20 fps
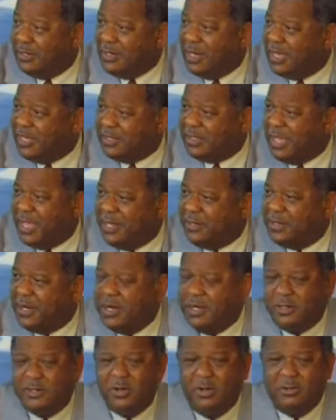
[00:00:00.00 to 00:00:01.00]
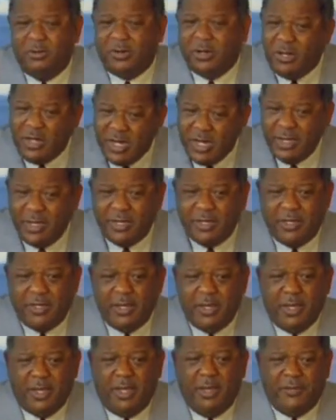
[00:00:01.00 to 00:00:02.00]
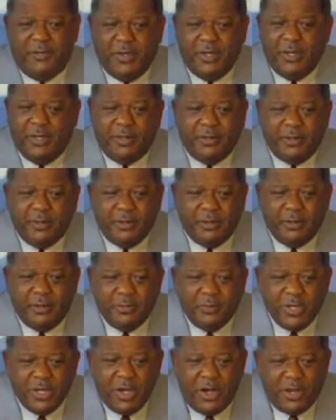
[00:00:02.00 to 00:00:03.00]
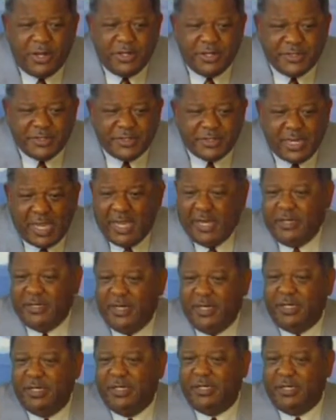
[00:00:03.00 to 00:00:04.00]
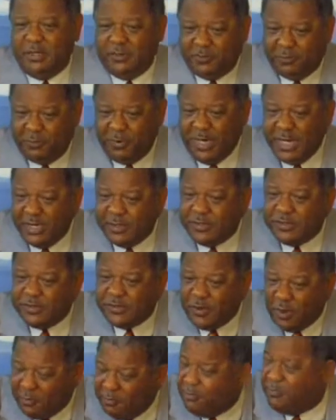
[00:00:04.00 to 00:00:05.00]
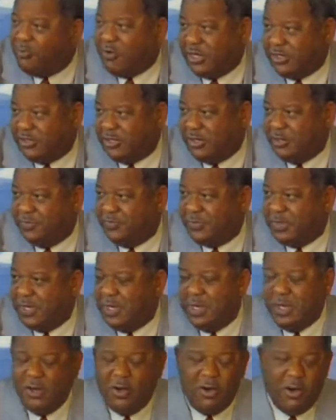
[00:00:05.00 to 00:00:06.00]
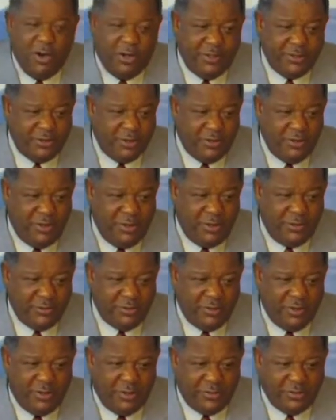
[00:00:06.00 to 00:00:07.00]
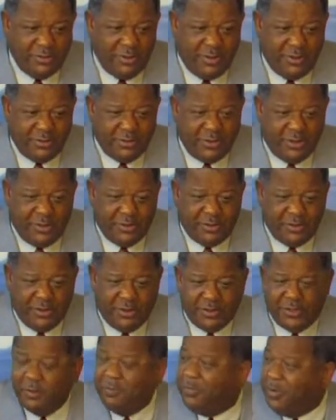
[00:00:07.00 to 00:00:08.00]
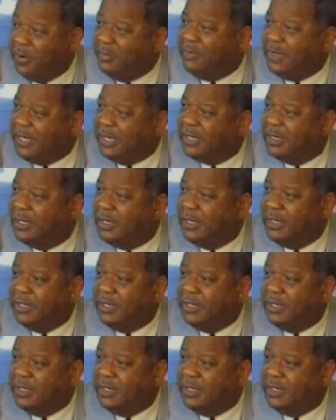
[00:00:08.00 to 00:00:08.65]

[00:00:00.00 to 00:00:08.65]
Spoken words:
like that. Now, clearly, I mean, we understand that it has placed some pressure on the public,